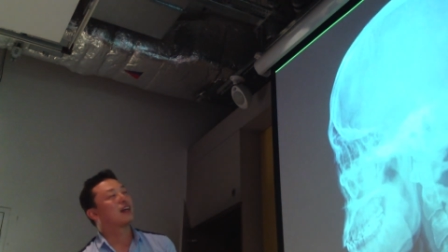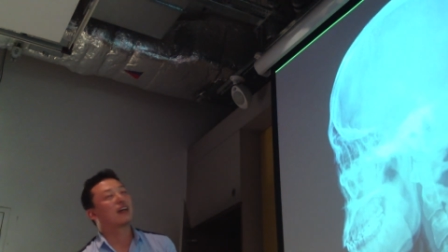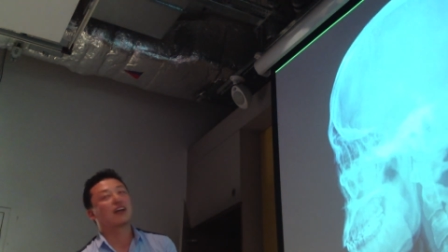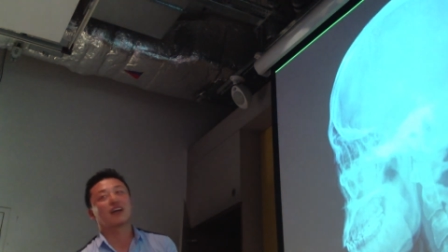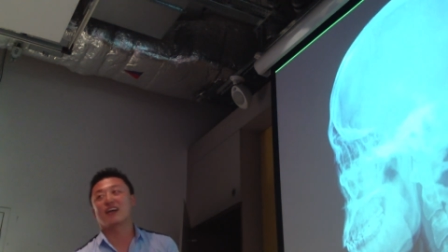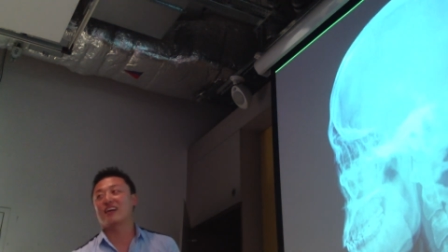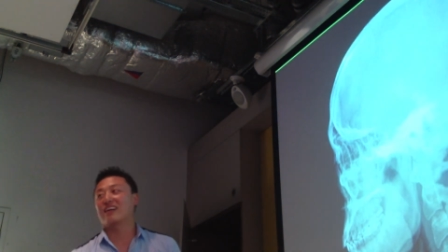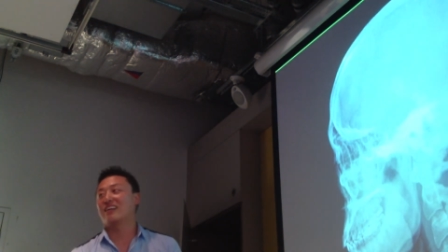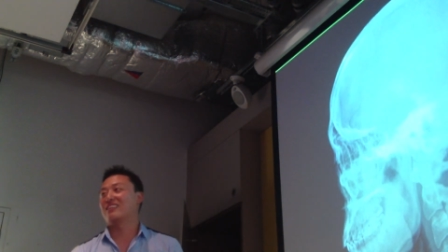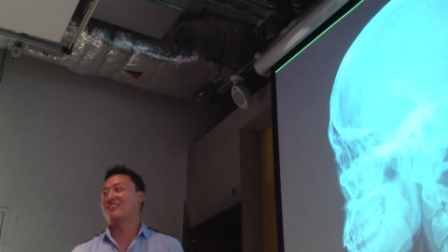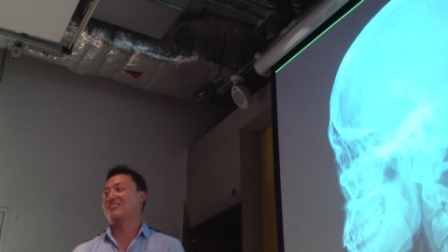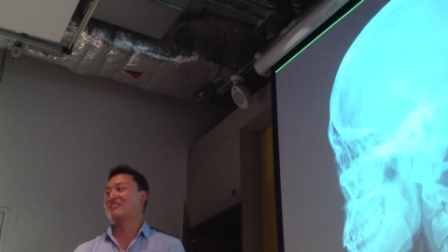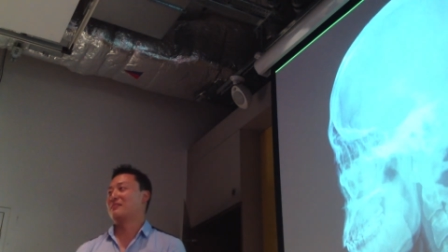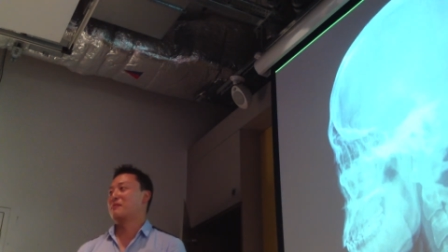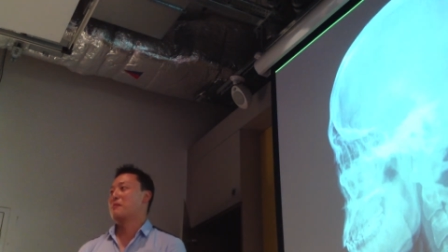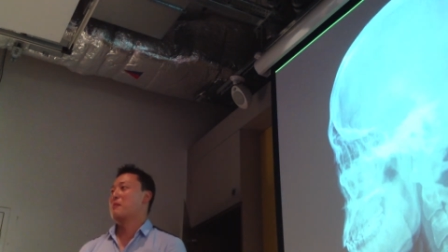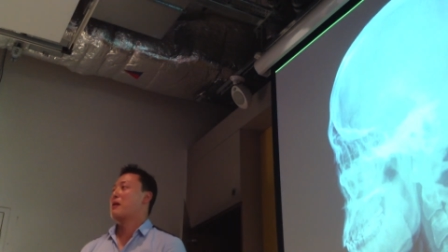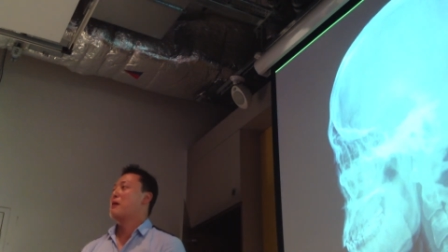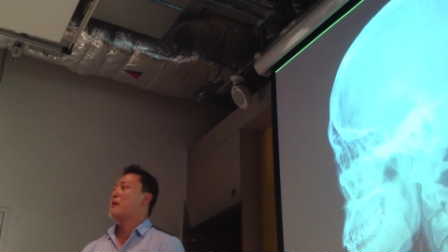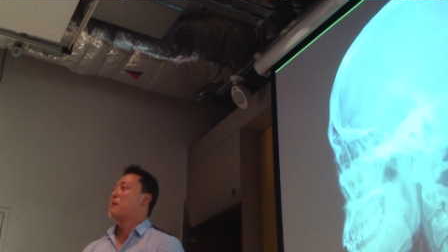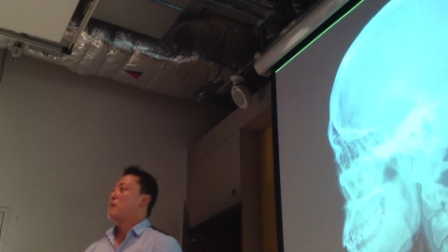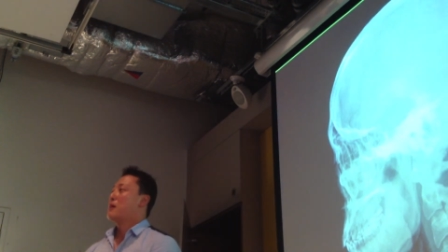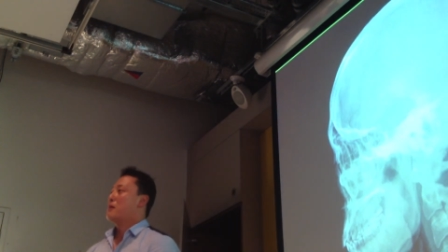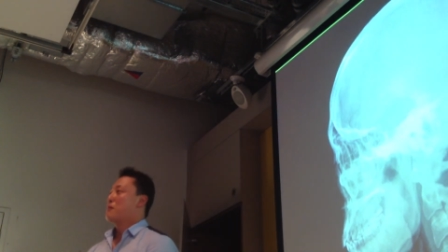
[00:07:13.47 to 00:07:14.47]
And
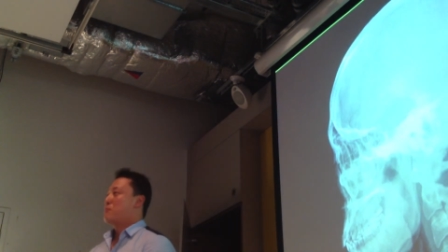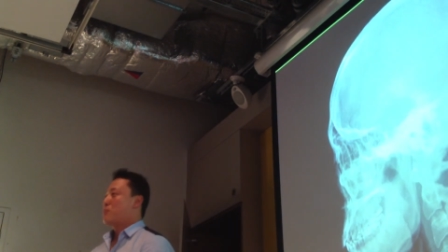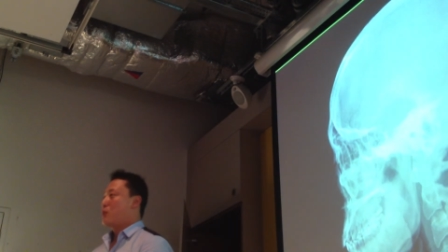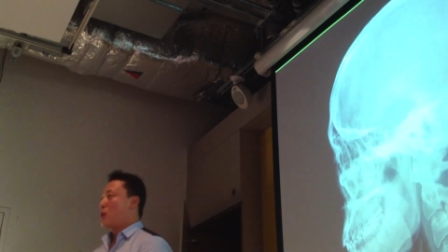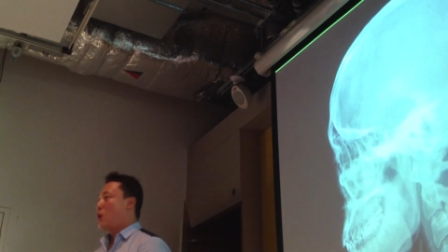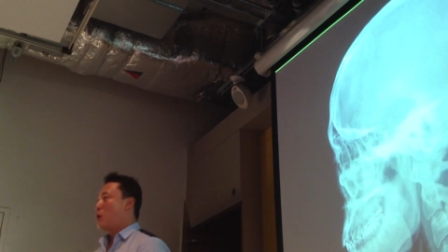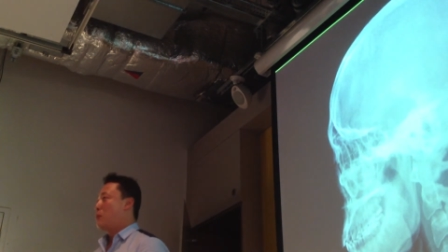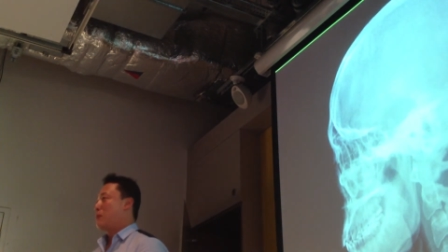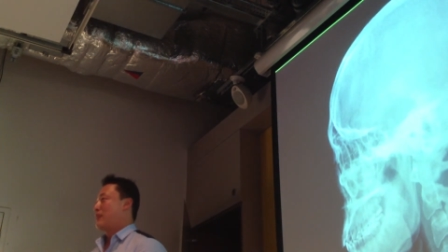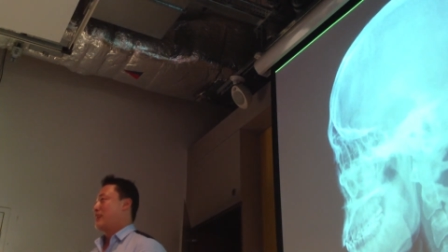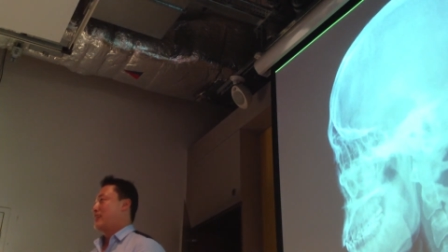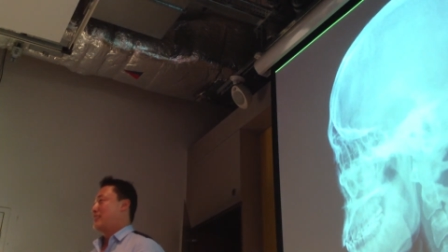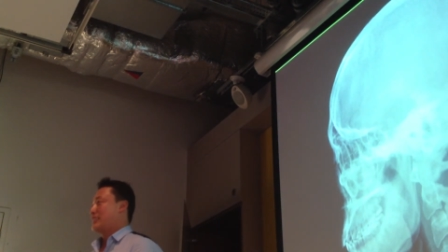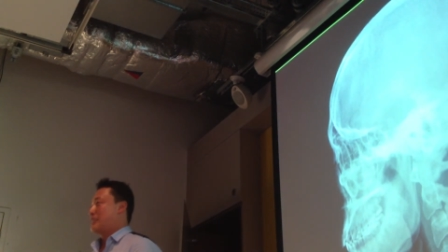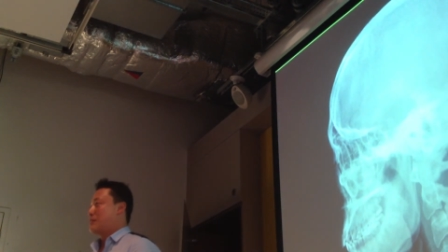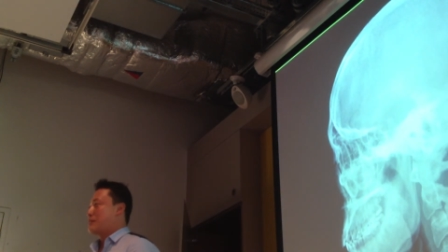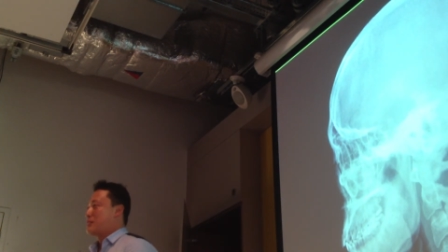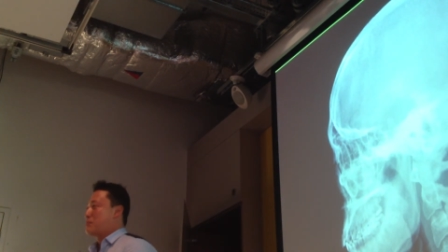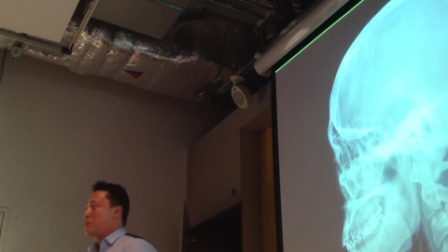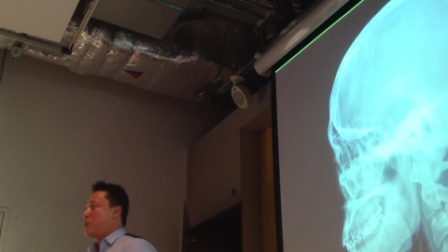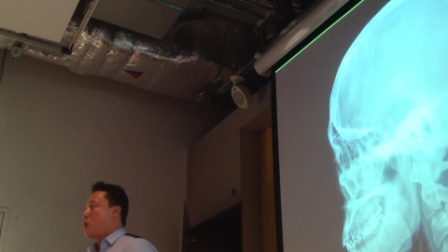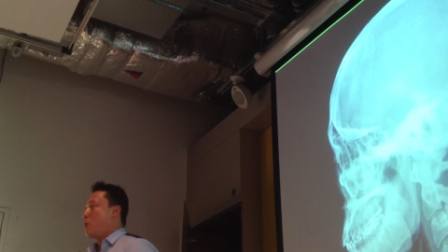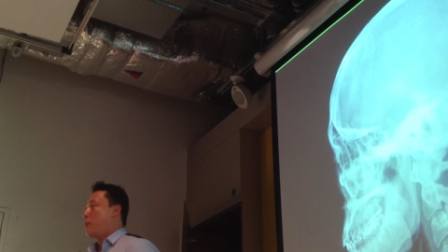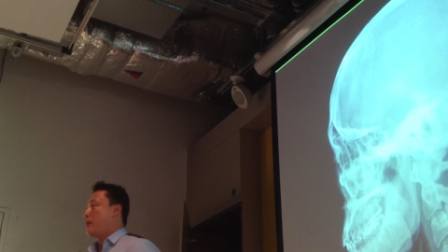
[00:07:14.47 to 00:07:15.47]
probably at
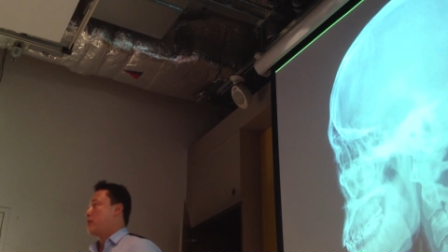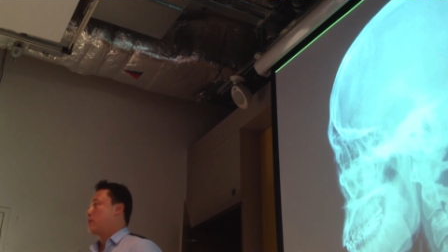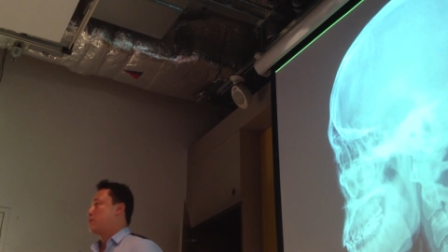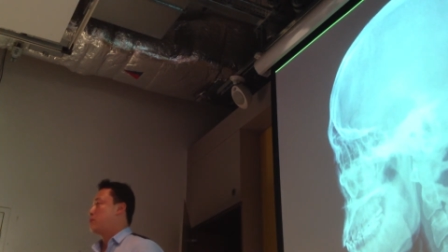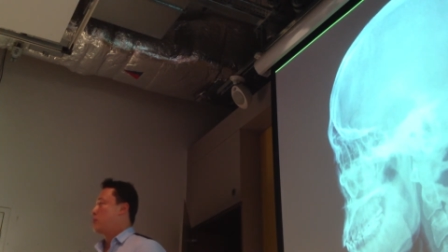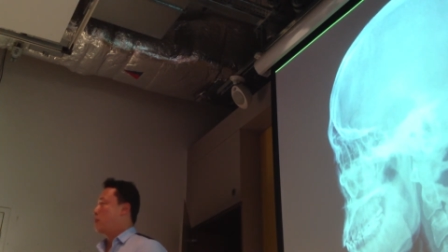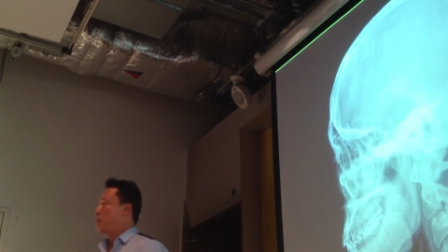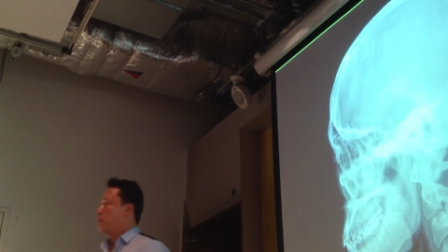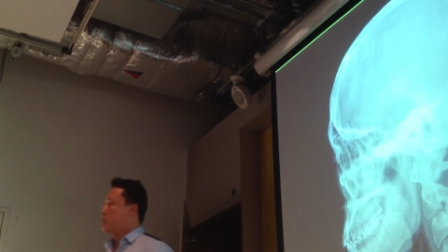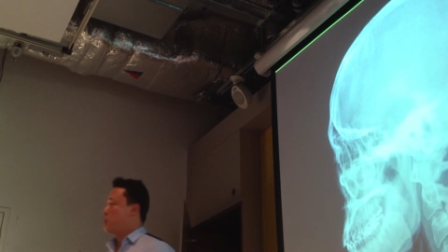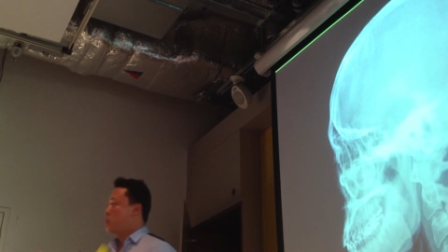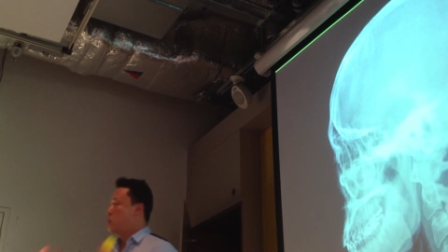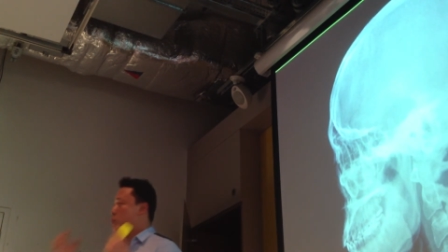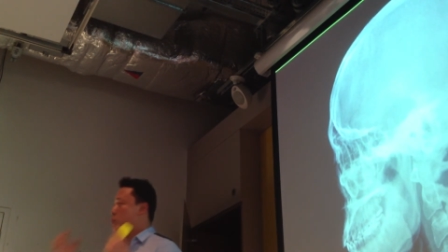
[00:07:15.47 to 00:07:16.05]
this moment, probably